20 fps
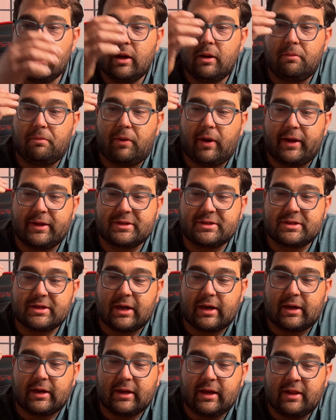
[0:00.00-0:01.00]
But
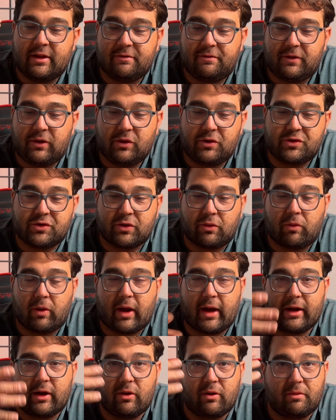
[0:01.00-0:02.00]
in the future, when
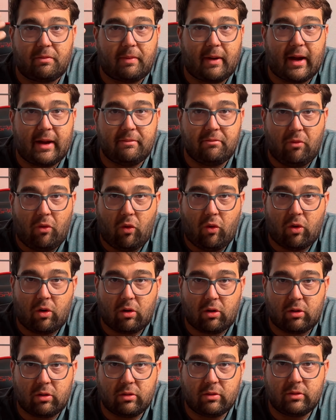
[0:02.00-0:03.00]
I go to buy
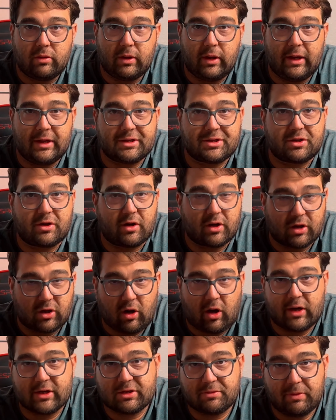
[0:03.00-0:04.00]
more, it's going to
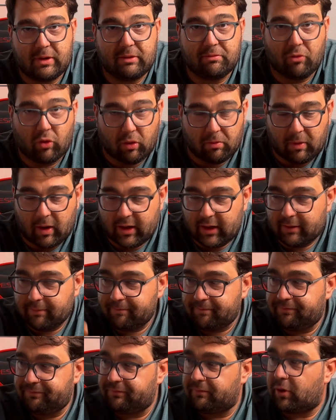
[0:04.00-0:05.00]
cost me more money
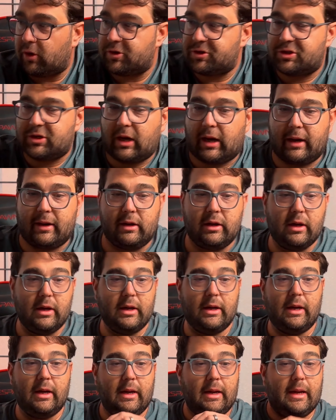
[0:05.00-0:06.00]
per shot.
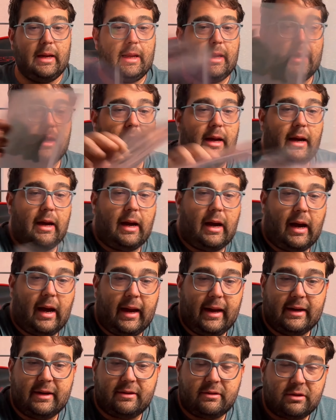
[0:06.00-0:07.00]

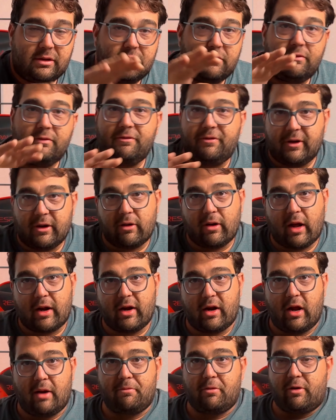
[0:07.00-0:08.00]
I figured out a
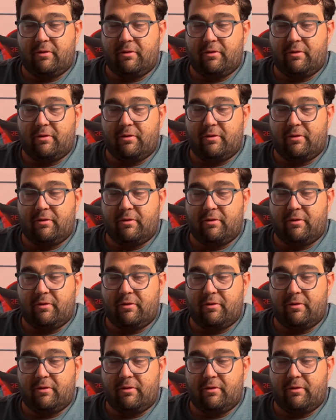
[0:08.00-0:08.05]
number